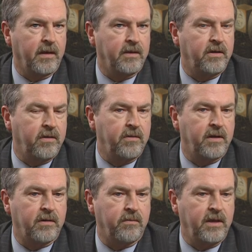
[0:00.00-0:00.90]
To do
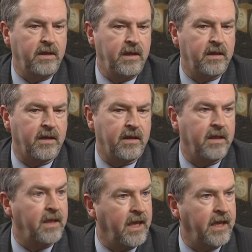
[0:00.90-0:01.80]
it, we need an
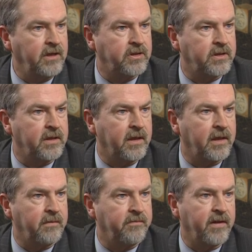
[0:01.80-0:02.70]
engaged
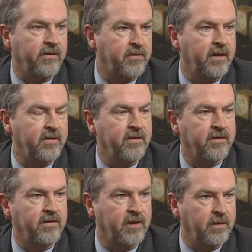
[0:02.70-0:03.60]
fellow
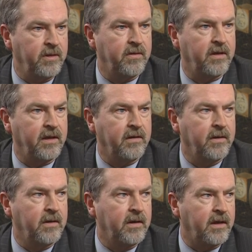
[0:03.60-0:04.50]
citizens in the community,
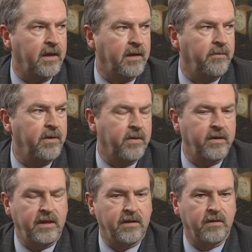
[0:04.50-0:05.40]
and we
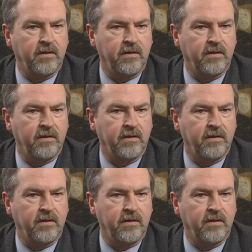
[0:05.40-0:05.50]
all need to